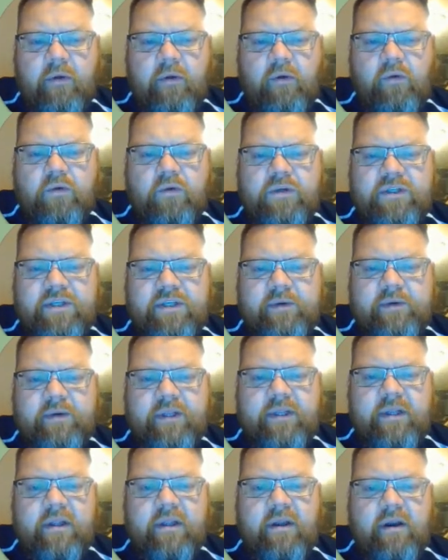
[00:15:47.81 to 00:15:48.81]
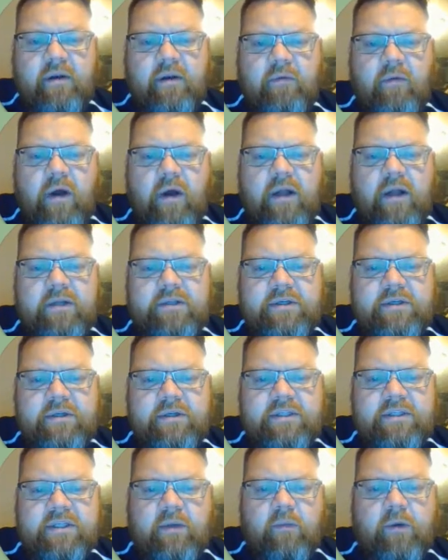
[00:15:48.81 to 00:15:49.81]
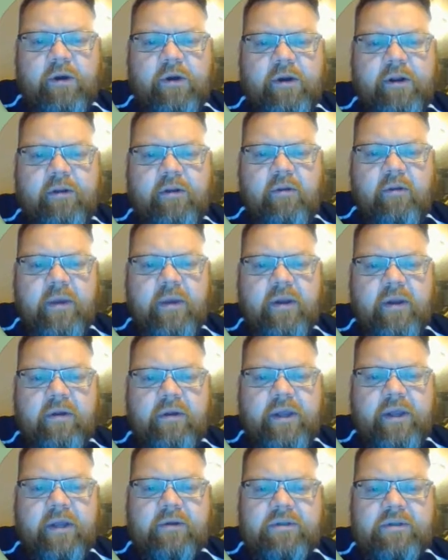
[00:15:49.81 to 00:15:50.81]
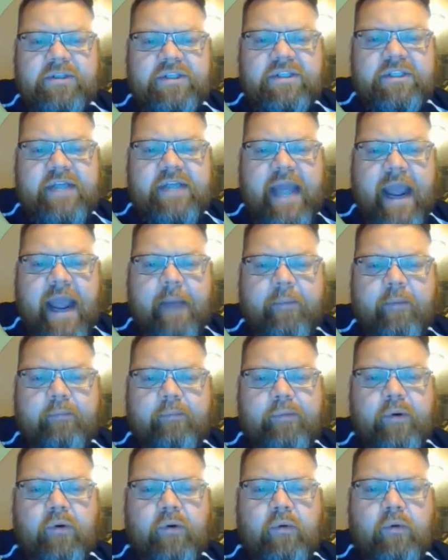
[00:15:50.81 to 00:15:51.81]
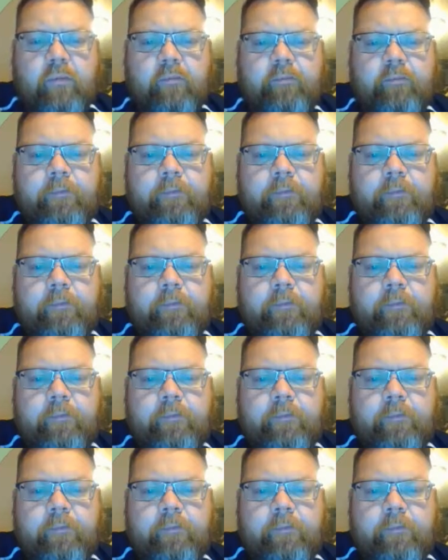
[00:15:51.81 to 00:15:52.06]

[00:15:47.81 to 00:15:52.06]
Ooh, do you see what it did there? Watch. Somewhere near the middle, it'll snap, boom,